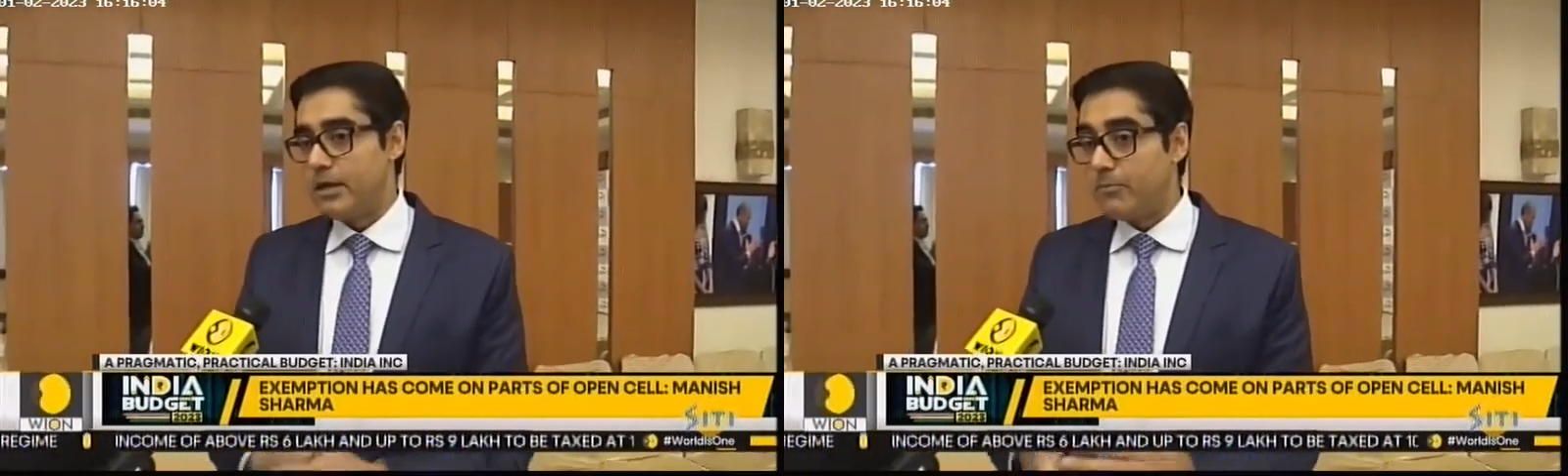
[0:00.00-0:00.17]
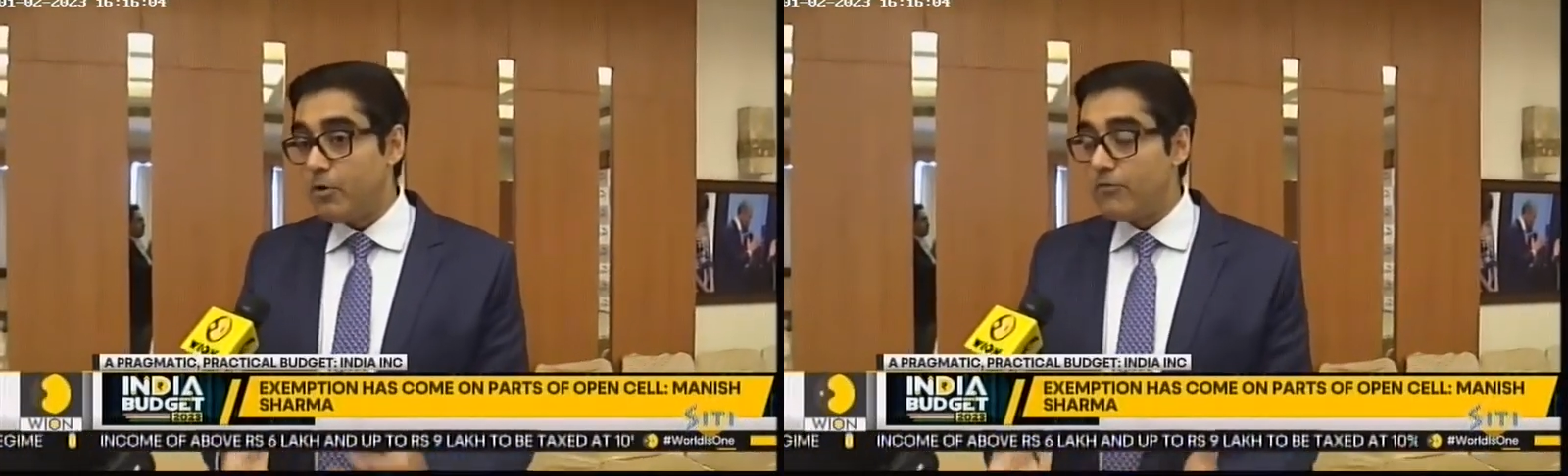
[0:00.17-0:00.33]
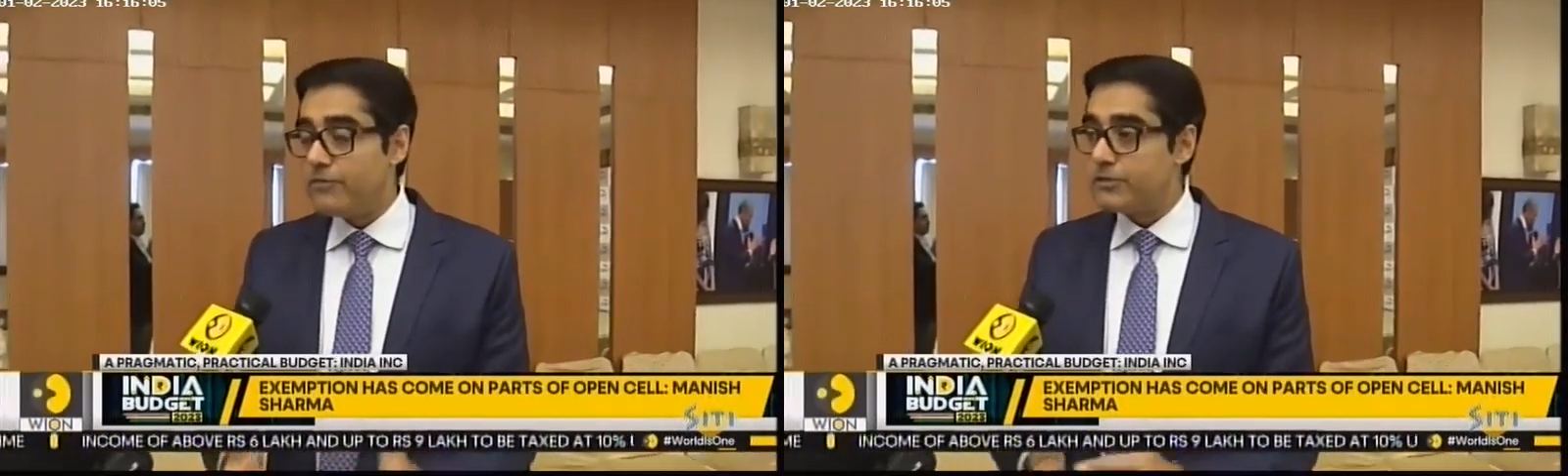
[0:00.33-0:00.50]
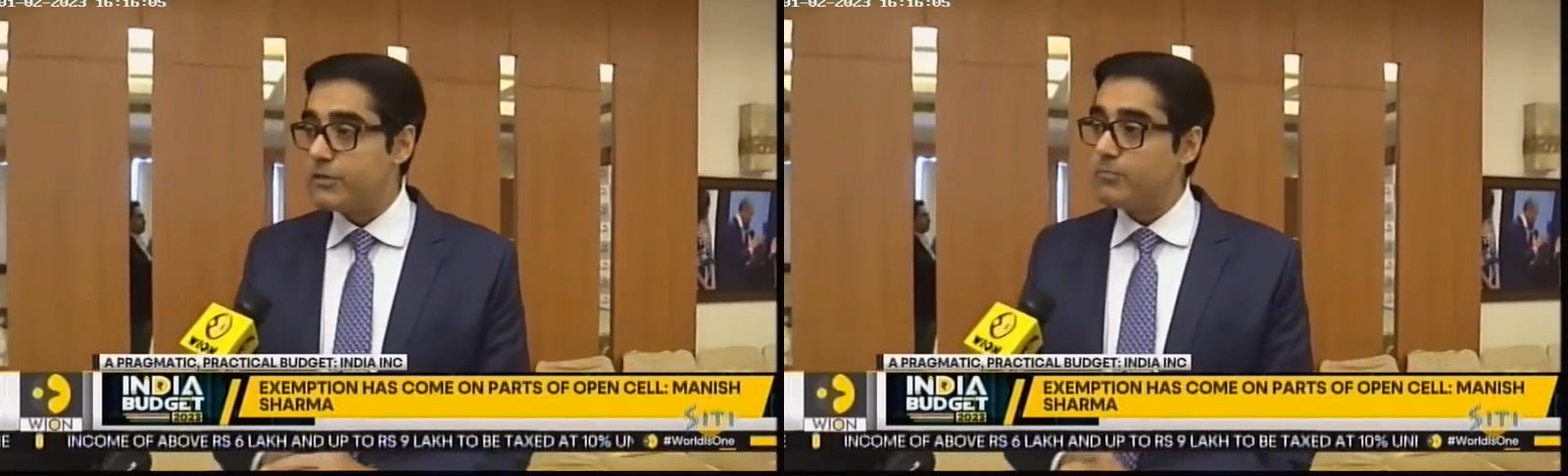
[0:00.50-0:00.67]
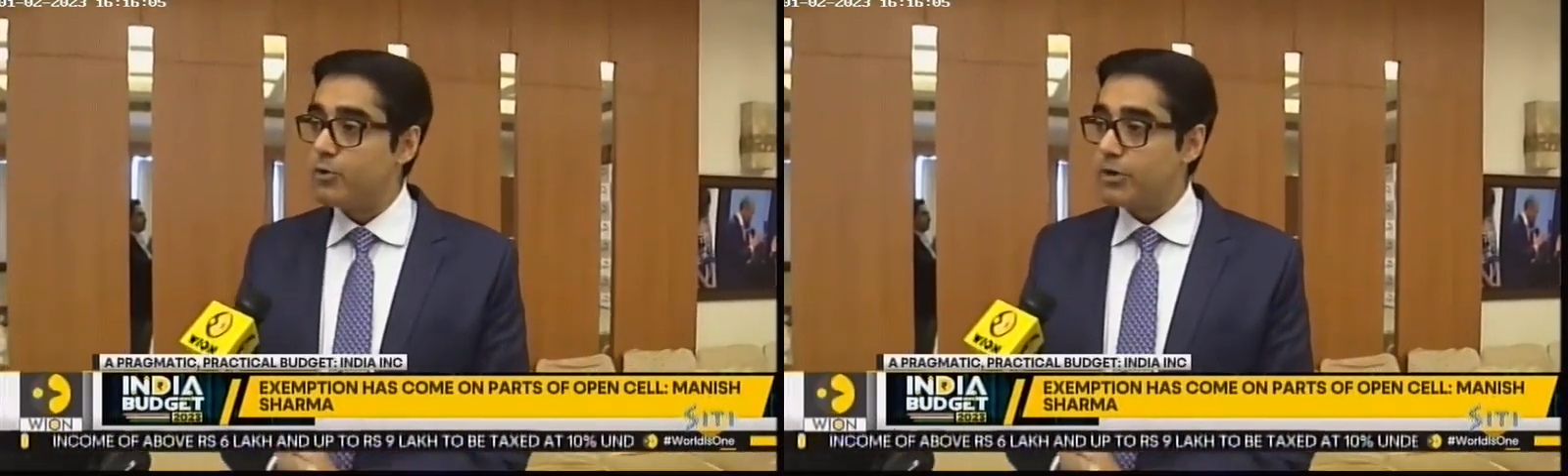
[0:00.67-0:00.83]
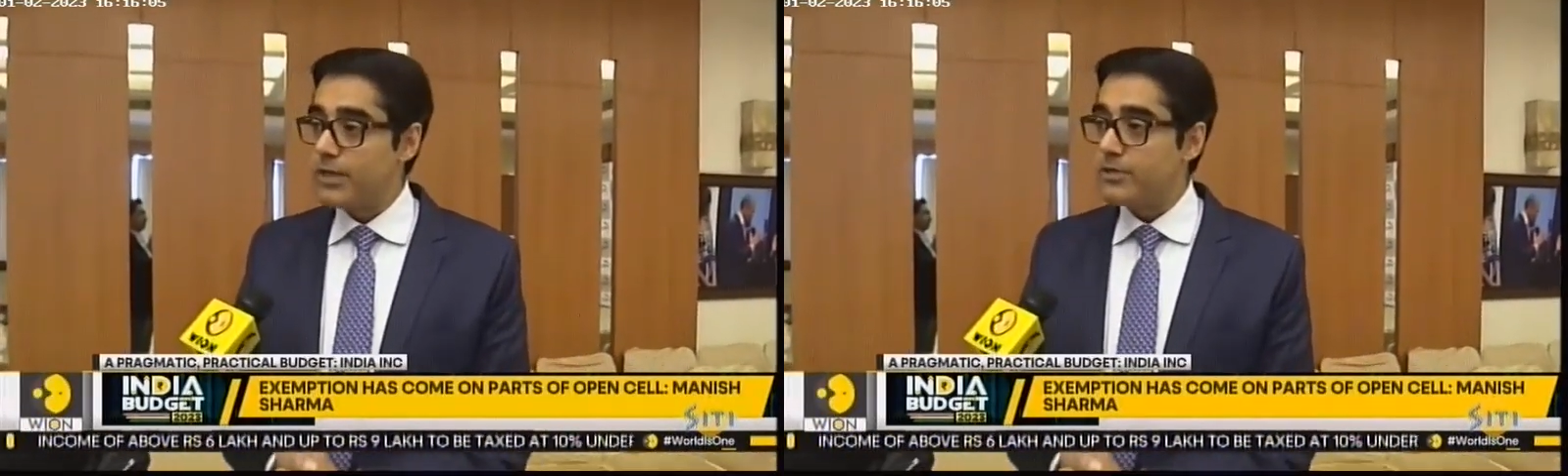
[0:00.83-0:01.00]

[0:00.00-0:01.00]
rub-off, which are